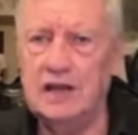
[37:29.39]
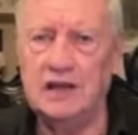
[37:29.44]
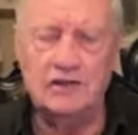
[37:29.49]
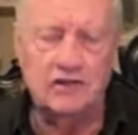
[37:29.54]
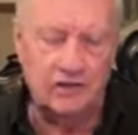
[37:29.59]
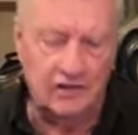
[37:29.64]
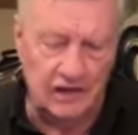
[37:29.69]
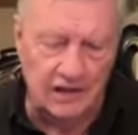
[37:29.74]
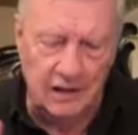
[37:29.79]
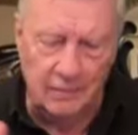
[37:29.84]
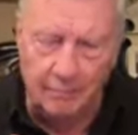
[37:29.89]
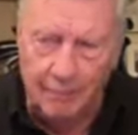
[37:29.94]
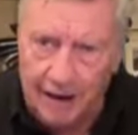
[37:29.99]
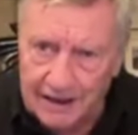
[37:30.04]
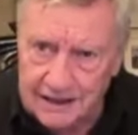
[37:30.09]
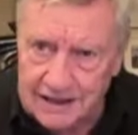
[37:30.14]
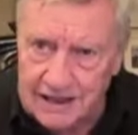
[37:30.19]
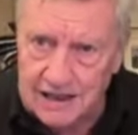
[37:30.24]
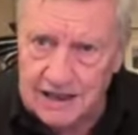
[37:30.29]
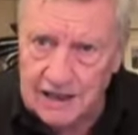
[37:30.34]
they see the
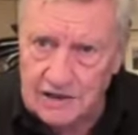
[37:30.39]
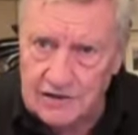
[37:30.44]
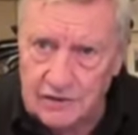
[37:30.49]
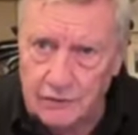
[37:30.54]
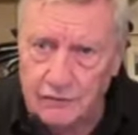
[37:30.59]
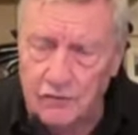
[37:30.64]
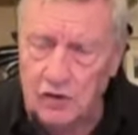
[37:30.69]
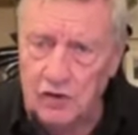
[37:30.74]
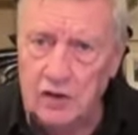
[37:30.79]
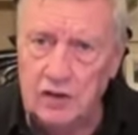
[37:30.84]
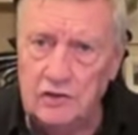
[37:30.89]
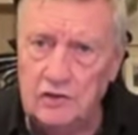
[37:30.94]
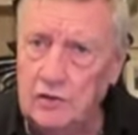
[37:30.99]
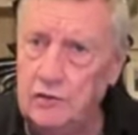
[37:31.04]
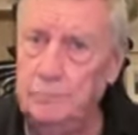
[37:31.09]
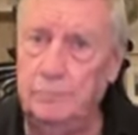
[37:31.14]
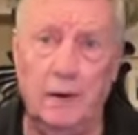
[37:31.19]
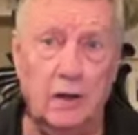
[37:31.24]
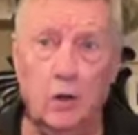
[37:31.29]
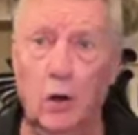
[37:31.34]
mighty deeds of
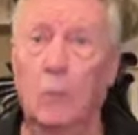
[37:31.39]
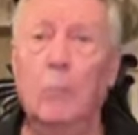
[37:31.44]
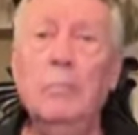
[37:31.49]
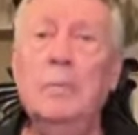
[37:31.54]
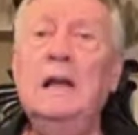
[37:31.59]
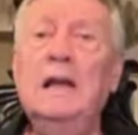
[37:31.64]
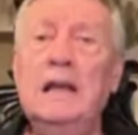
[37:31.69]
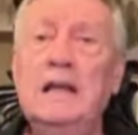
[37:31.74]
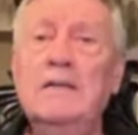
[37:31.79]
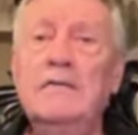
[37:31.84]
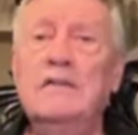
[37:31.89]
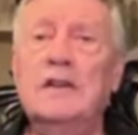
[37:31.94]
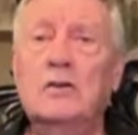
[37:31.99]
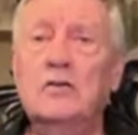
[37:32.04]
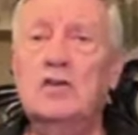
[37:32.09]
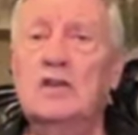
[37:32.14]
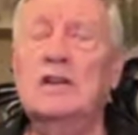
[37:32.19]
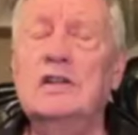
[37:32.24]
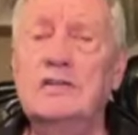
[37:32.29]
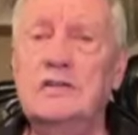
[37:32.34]
Jesus, but don't believe
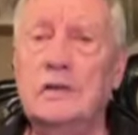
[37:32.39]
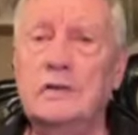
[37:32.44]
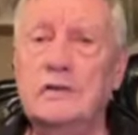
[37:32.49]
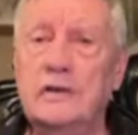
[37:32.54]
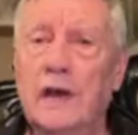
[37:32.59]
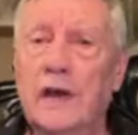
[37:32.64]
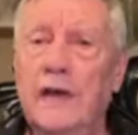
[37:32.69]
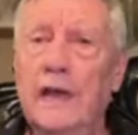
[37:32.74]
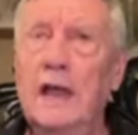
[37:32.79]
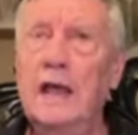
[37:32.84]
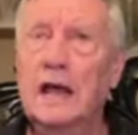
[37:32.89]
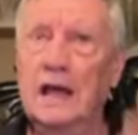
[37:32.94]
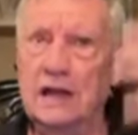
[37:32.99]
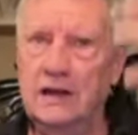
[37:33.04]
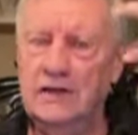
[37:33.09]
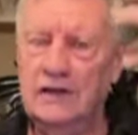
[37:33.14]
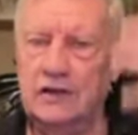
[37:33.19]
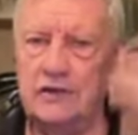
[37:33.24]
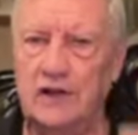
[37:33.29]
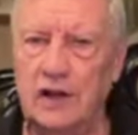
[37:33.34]
that Jesus
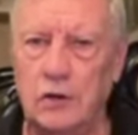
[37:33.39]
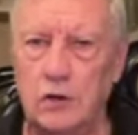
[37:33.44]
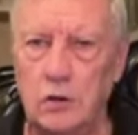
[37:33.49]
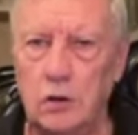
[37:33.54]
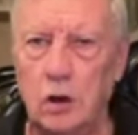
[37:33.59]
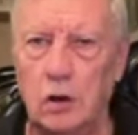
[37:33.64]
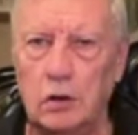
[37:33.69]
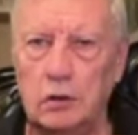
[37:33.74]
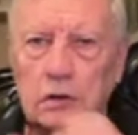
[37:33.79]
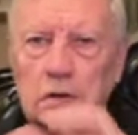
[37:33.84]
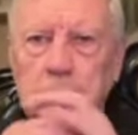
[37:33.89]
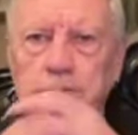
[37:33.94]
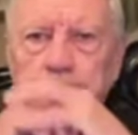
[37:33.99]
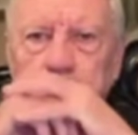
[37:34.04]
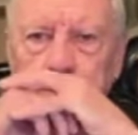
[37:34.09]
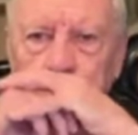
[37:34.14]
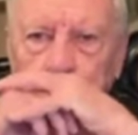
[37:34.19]
is the Son of God.